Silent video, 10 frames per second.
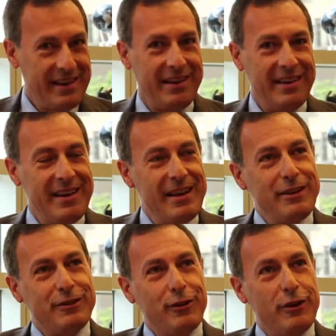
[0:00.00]
Yeah.
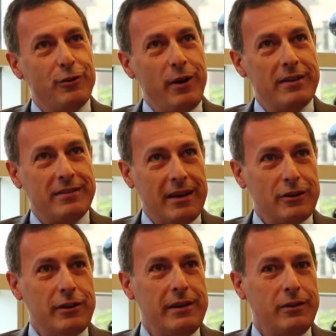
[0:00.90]
So it
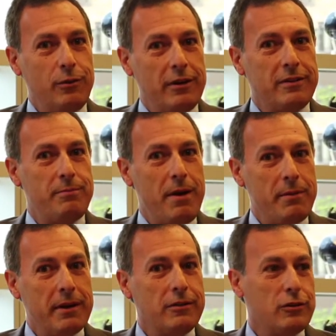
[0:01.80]
was my
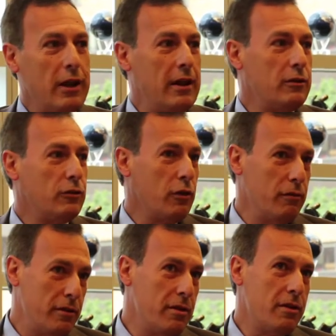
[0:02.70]
biggest challenge to
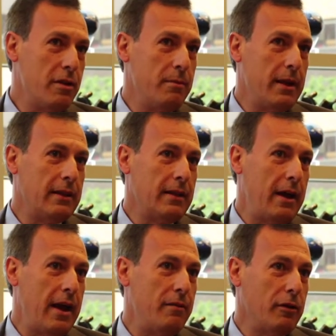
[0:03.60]
convince them that
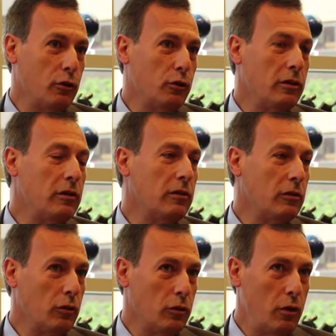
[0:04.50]
I have a good
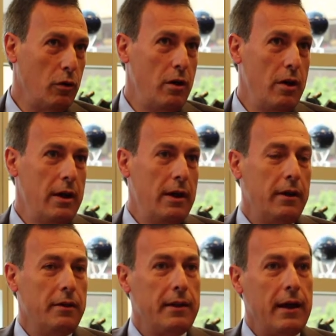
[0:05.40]
reason to go,
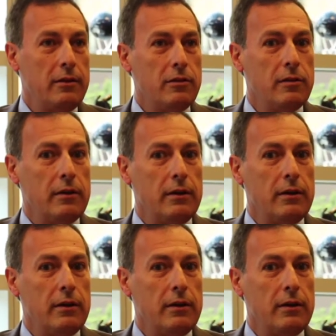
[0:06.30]
that